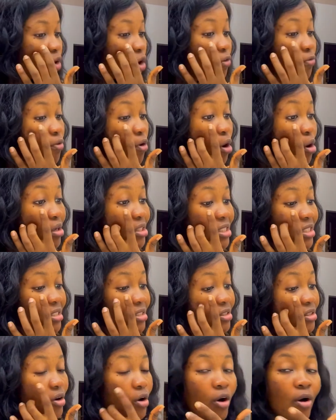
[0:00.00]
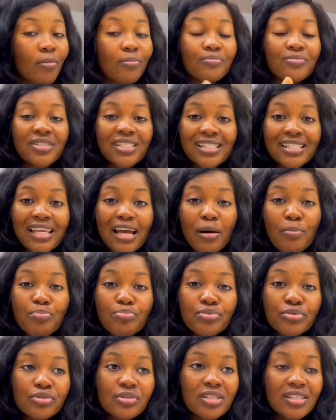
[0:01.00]
of all the
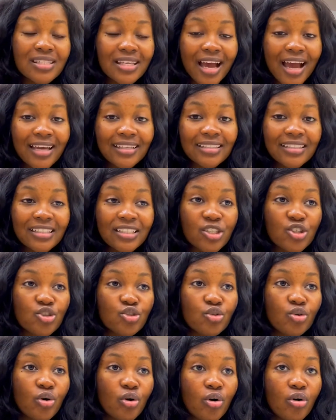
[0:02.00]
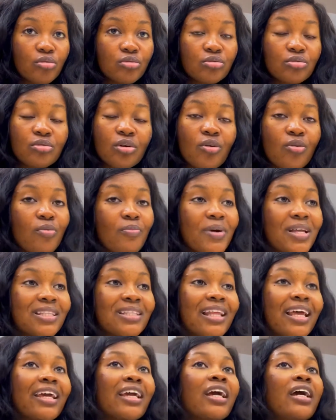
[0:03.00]
stamped site in your
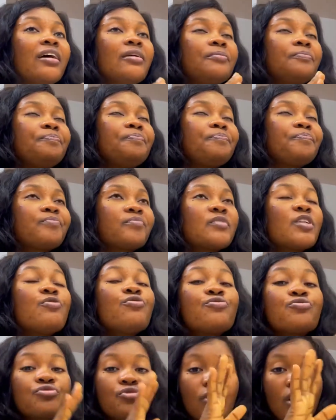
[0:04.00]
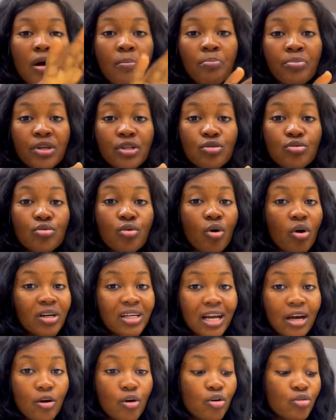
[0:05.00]
document. Like if you've been to
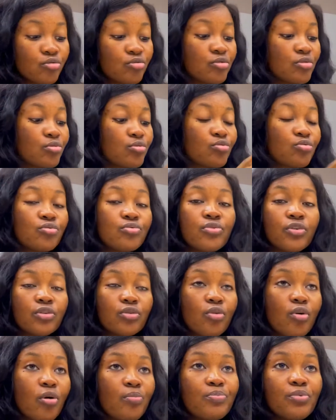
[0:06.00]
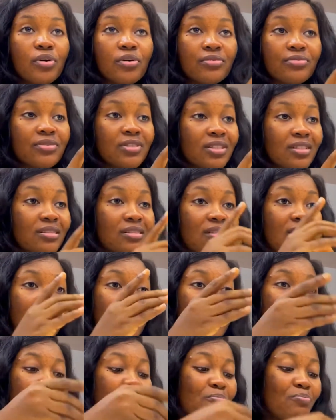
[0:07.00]
other countries, you do photocopy of the
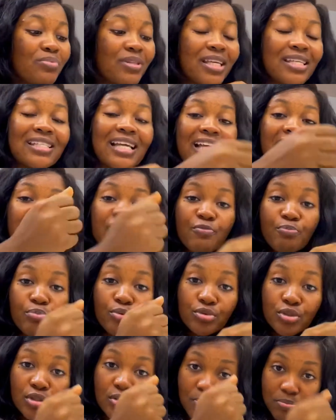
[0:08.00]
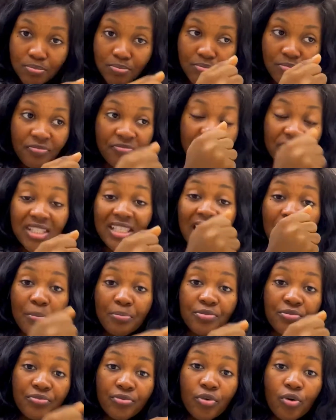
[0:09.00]
place that they put visa
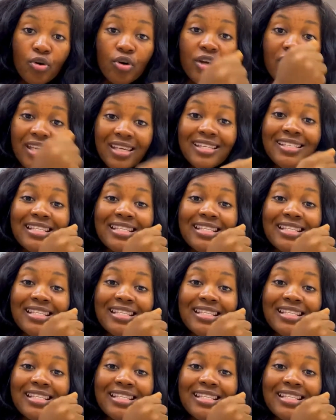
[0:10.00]
before